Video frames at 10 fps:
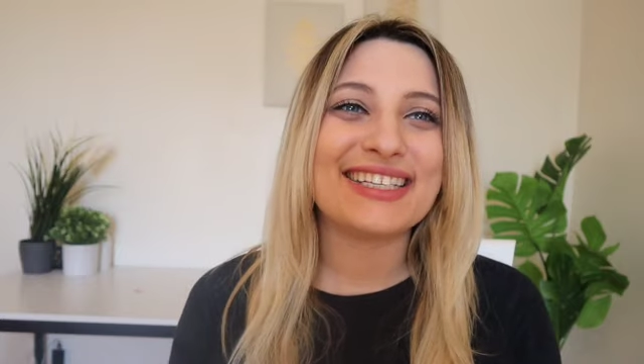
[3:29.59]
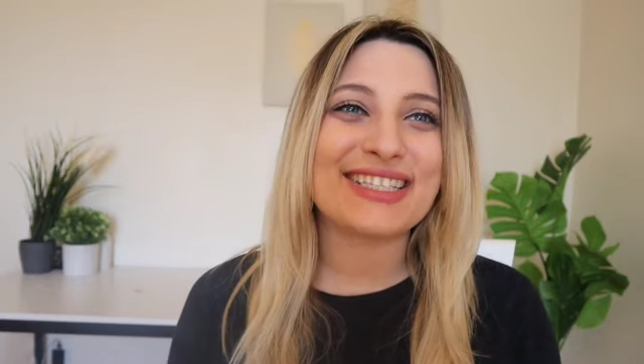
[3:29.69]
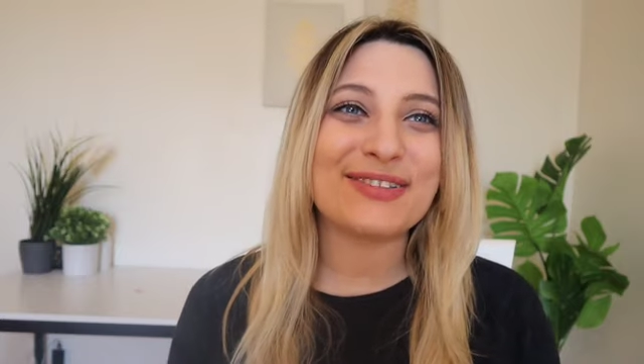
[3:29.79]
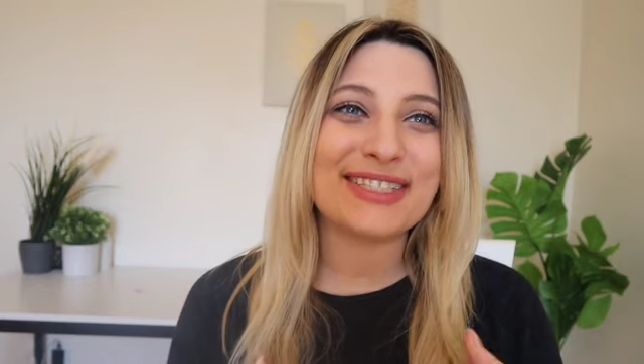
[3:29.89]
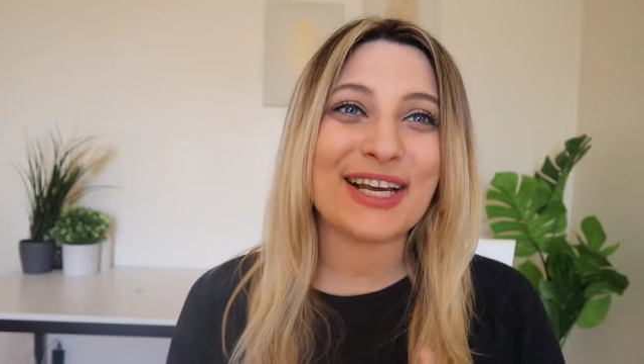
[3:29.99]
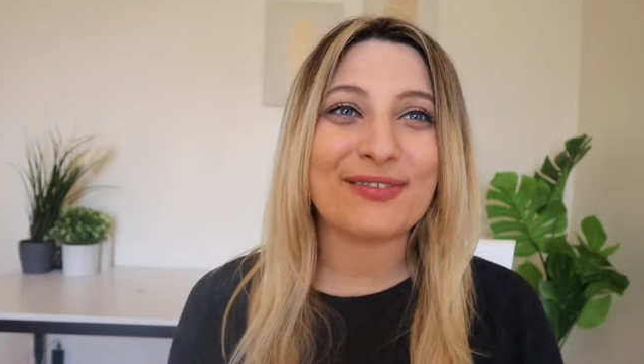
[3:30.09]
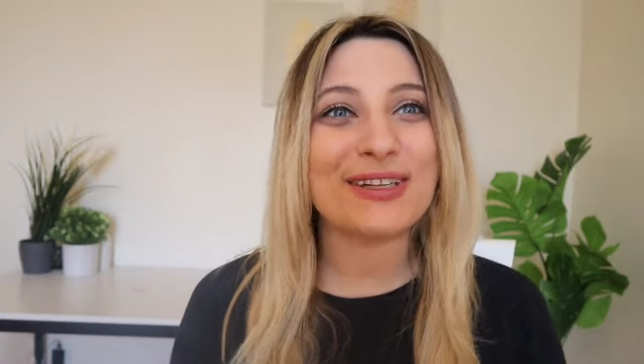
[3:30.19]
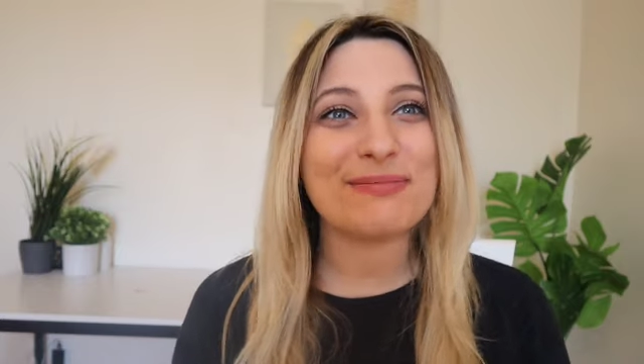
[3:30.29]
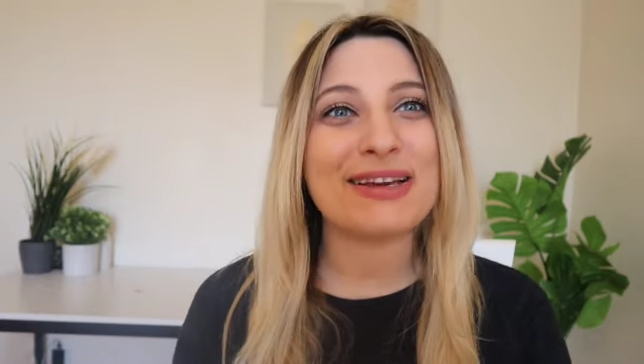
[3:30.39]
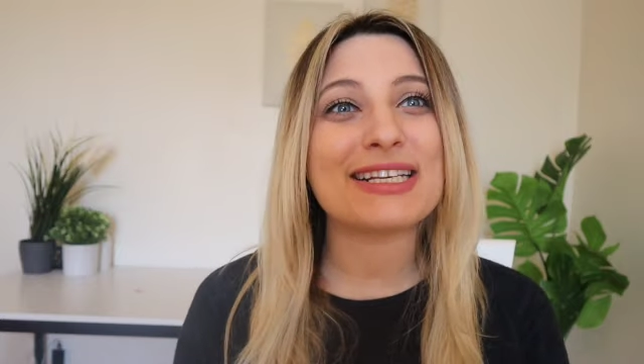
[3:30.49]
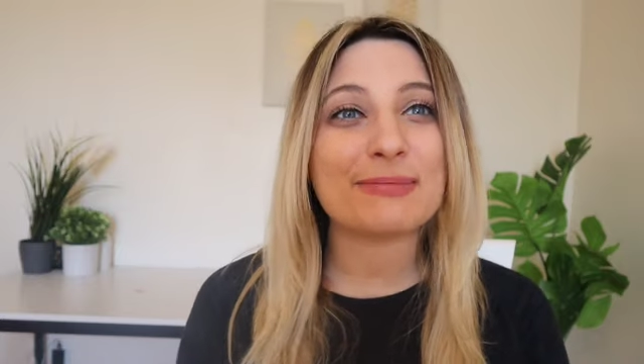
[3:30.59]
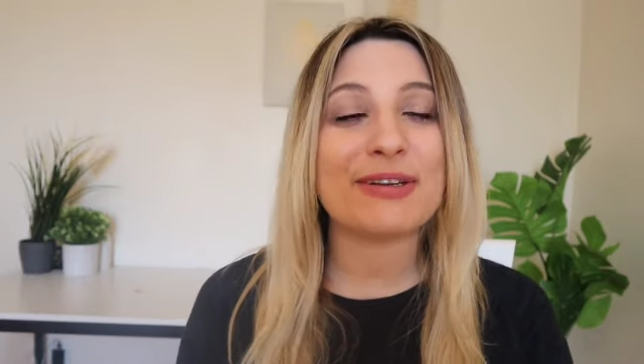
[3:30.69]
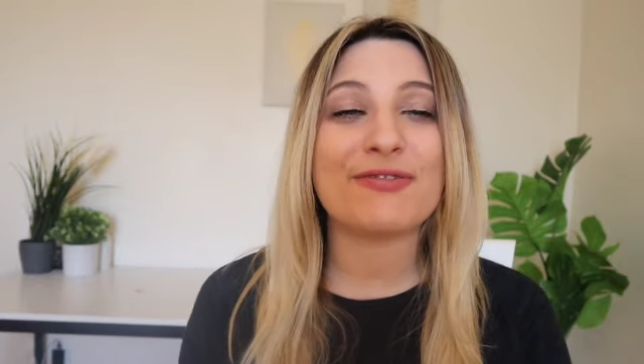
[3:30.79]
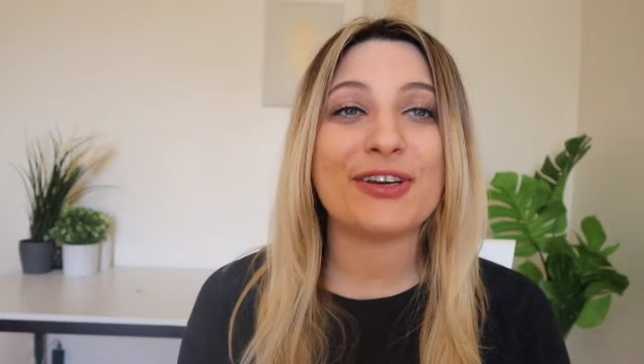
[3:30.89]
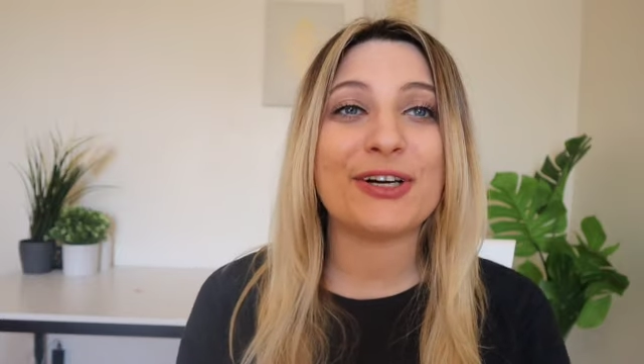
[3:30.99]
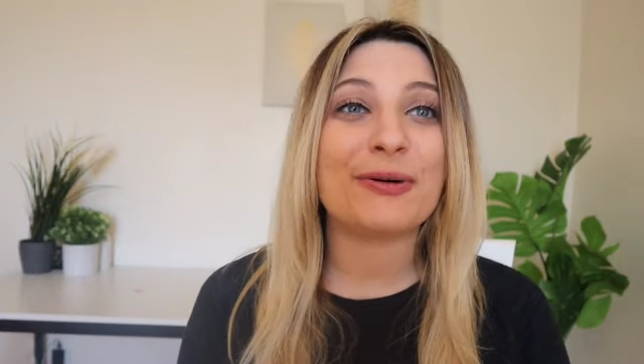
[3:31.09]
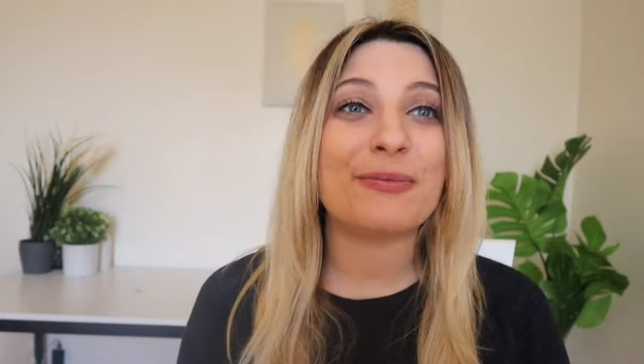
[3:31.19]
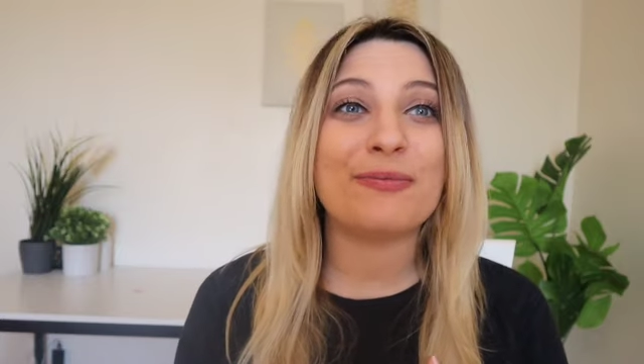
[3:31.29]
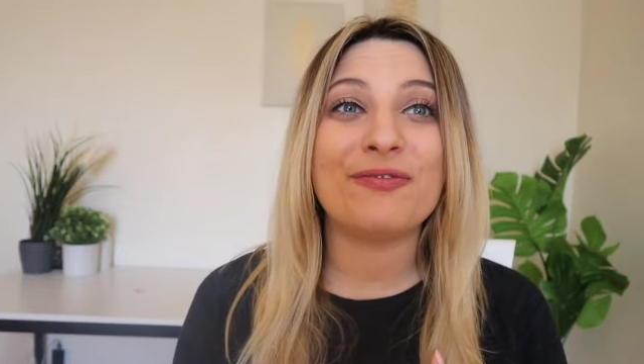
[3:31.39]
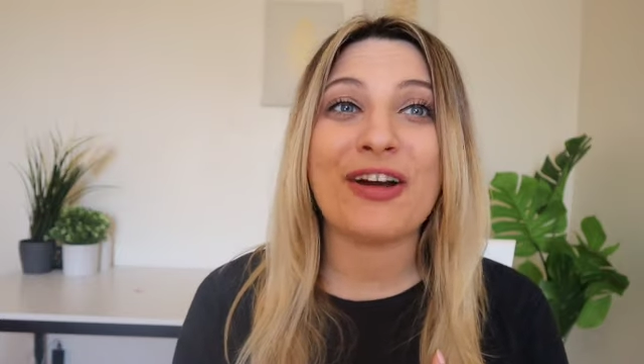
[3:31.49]
So it definitely makes me
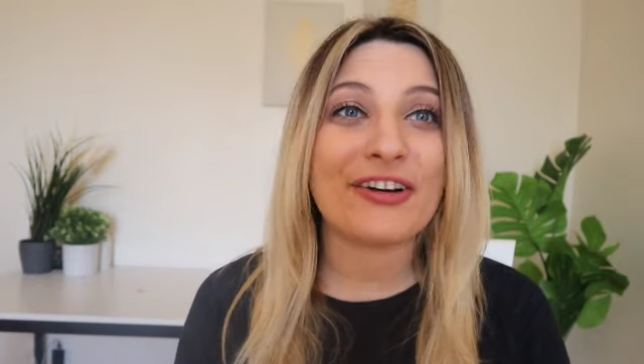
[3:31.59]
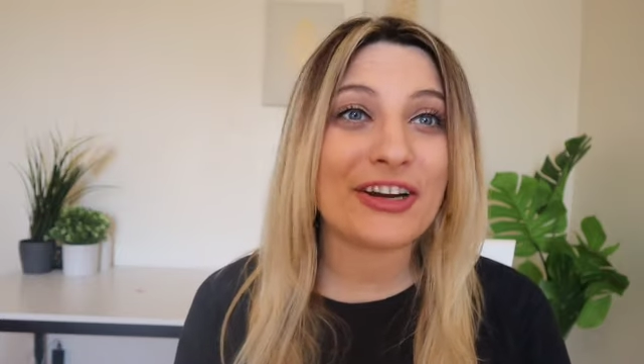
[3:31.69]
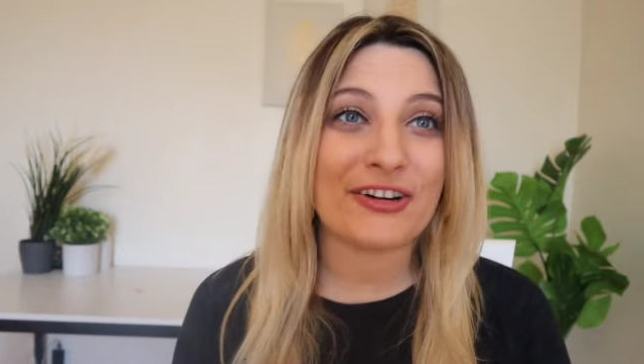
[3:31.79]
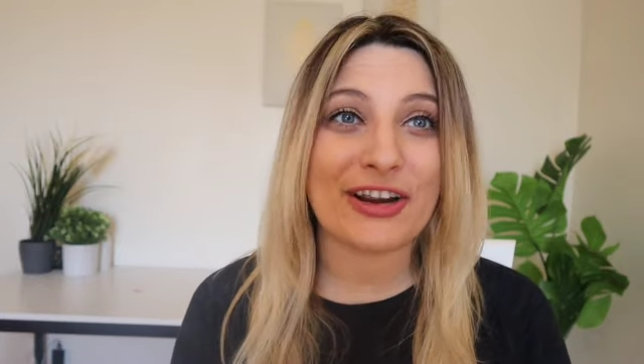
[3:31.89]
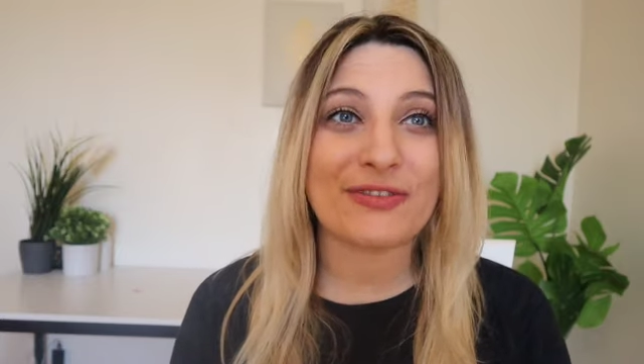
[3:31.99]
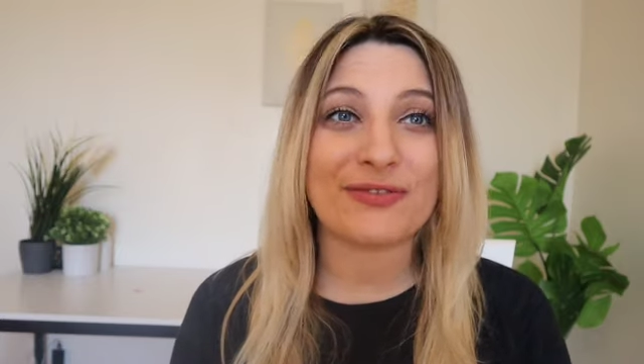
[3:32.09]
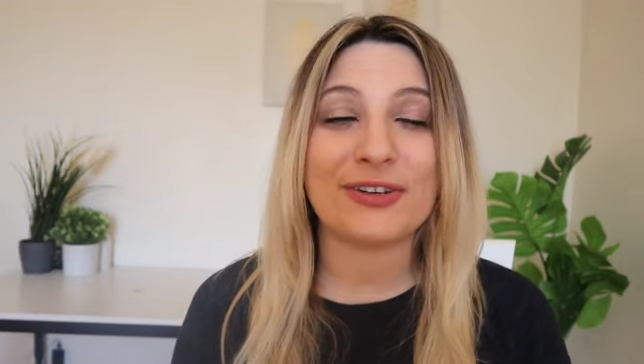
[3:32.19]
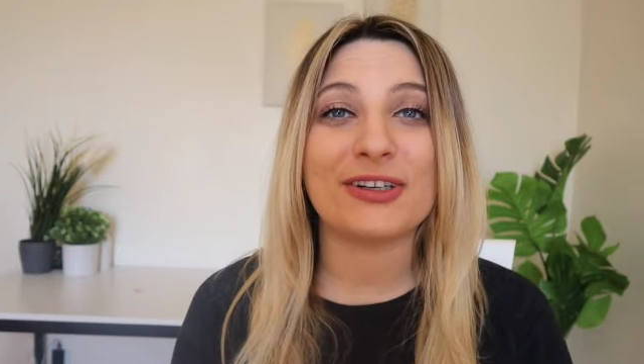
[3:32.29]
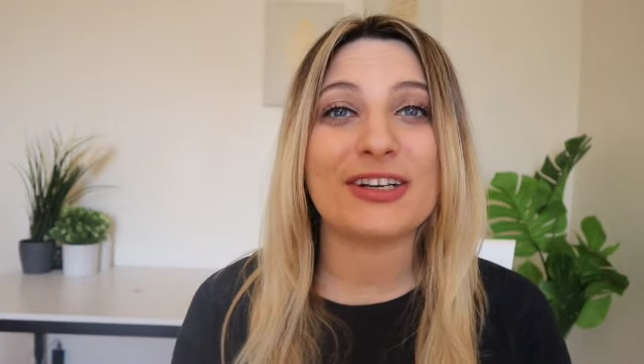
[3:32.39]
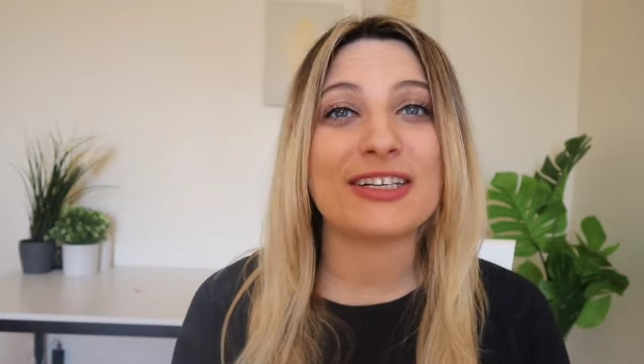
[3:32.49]
feel very grateful,